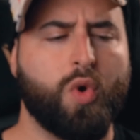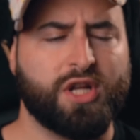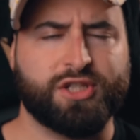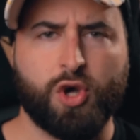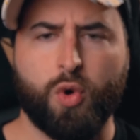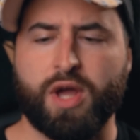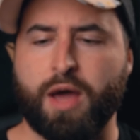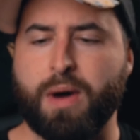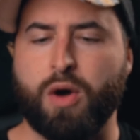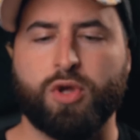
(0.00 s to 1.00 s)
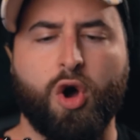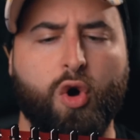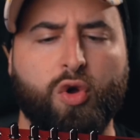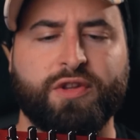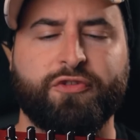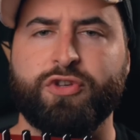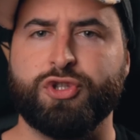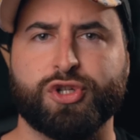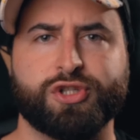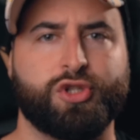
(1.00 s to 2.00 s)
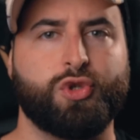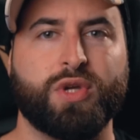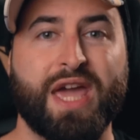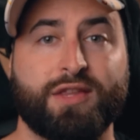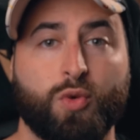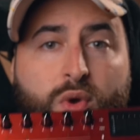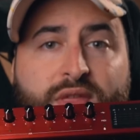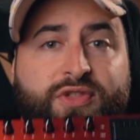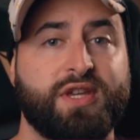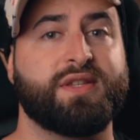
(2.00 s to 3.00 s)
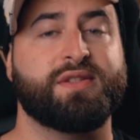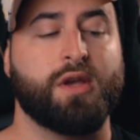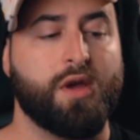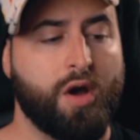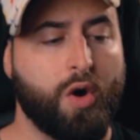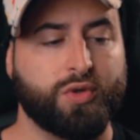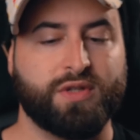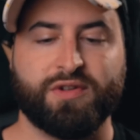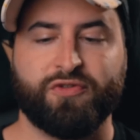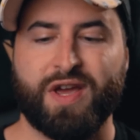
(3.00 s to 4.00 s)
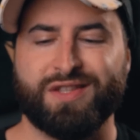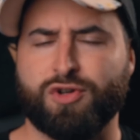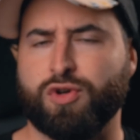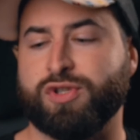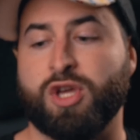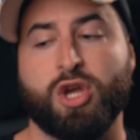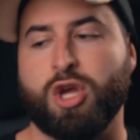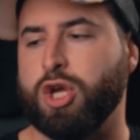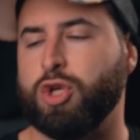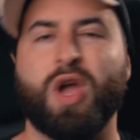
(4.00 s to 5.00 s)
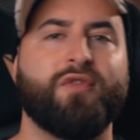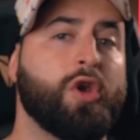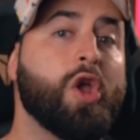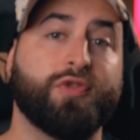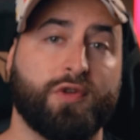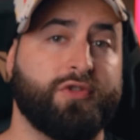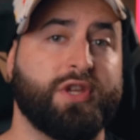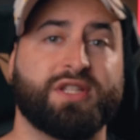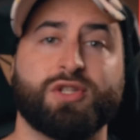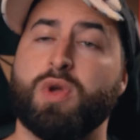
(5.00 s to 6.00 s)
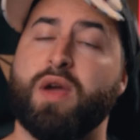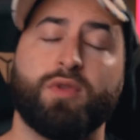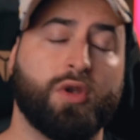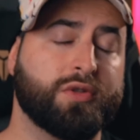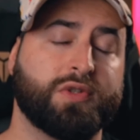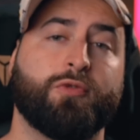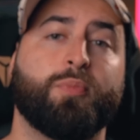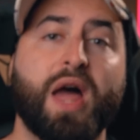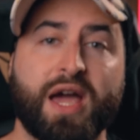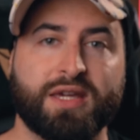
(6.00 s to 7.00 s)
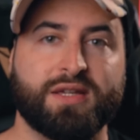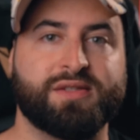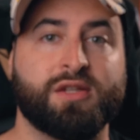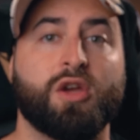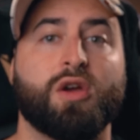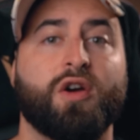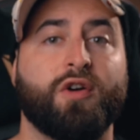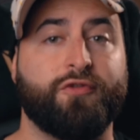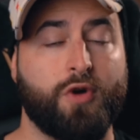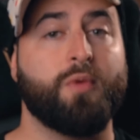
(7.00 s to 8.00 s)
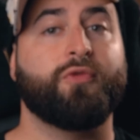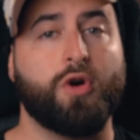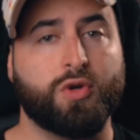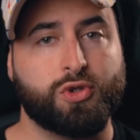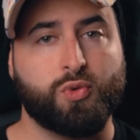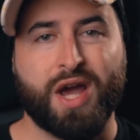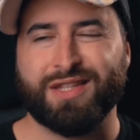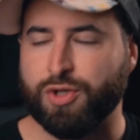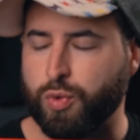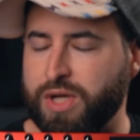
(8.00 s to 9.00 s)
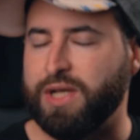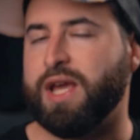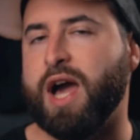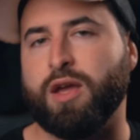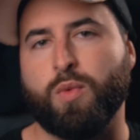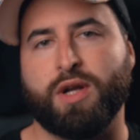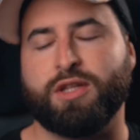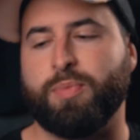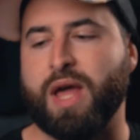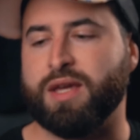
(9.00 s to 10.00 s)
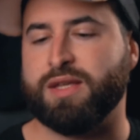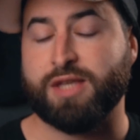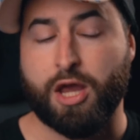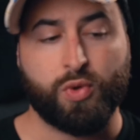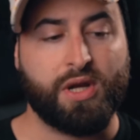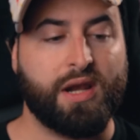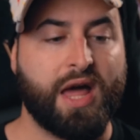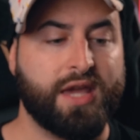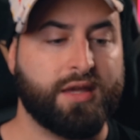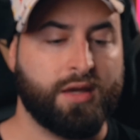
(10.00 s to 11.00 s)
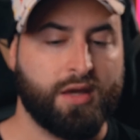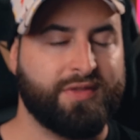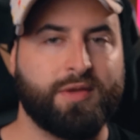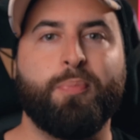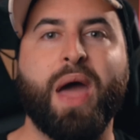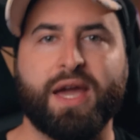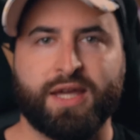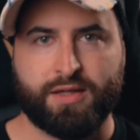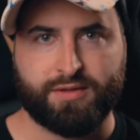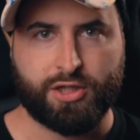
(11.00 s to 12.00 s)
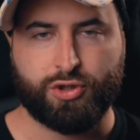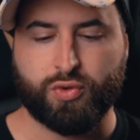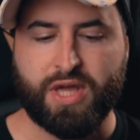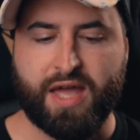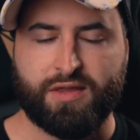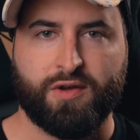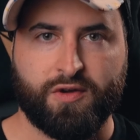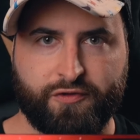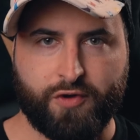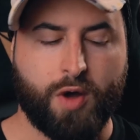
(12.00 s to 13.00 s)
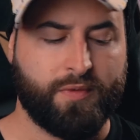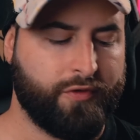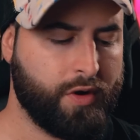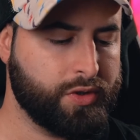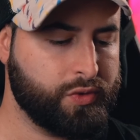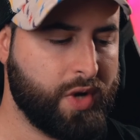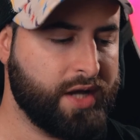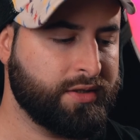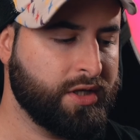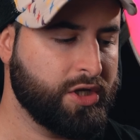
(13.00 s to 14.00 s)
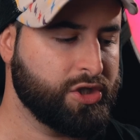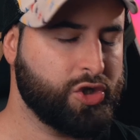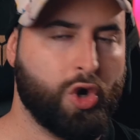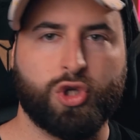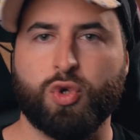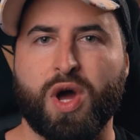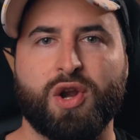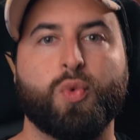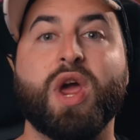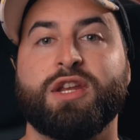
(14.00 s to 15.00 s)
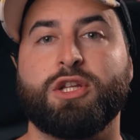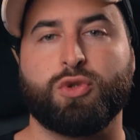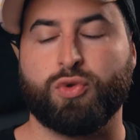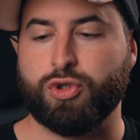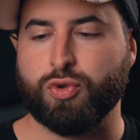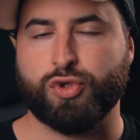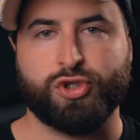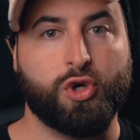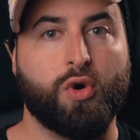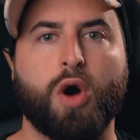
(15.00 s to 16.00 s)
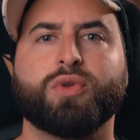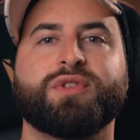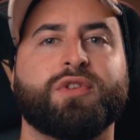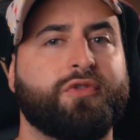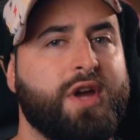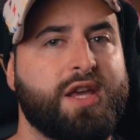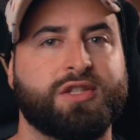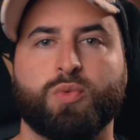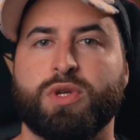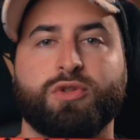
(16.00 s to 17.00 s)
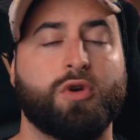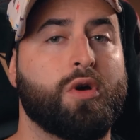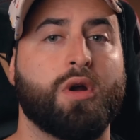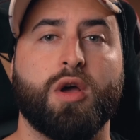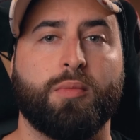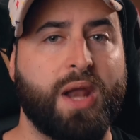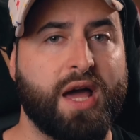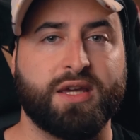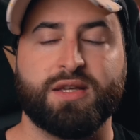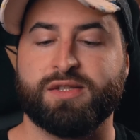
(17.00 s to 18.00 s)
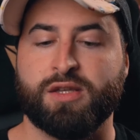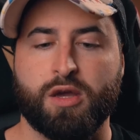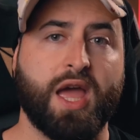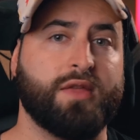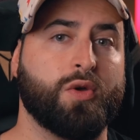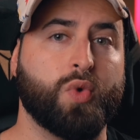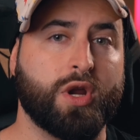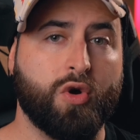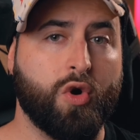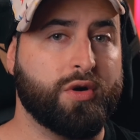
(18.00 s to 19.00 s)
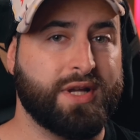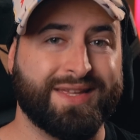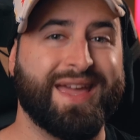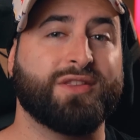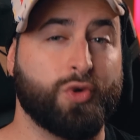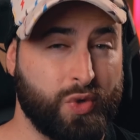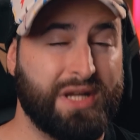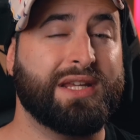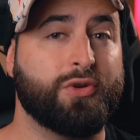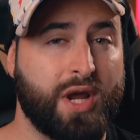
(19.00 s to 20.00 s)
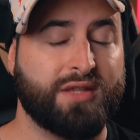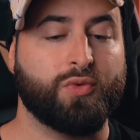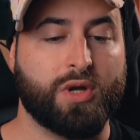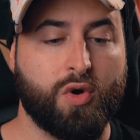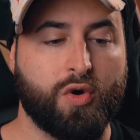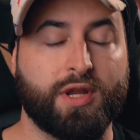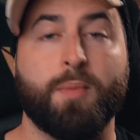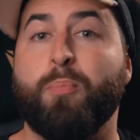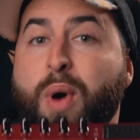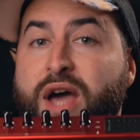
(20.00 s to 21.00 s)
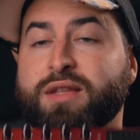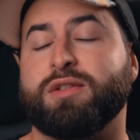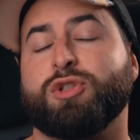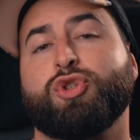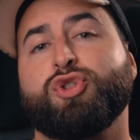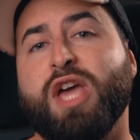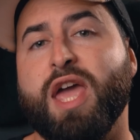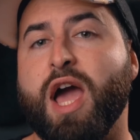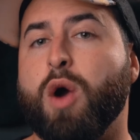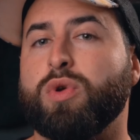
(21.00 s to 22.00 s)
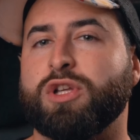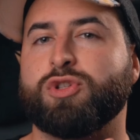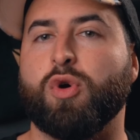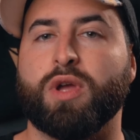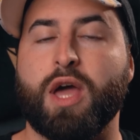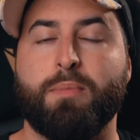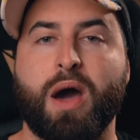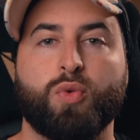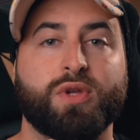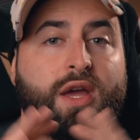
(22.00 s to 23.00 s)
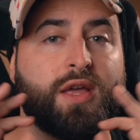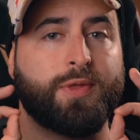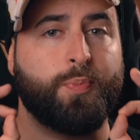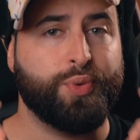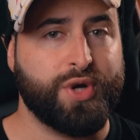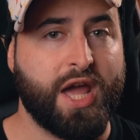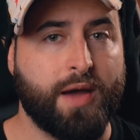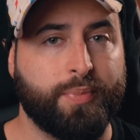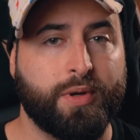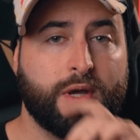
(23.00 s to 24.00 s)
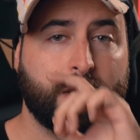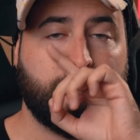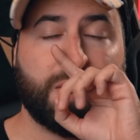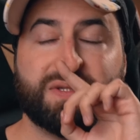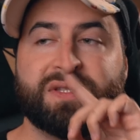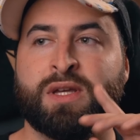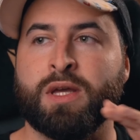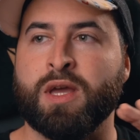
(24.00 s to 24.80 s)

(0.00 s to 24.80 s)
want to talk about all the features you get with this audio interface, because you have a lot of things. You have a lot of plugins from Focusrite, really high quality plugins. I really like the pack that you get from Focusrite, so you are ready to use your audio interface with your plugins and record and get really great recording. But today I want to talk about the preamp, because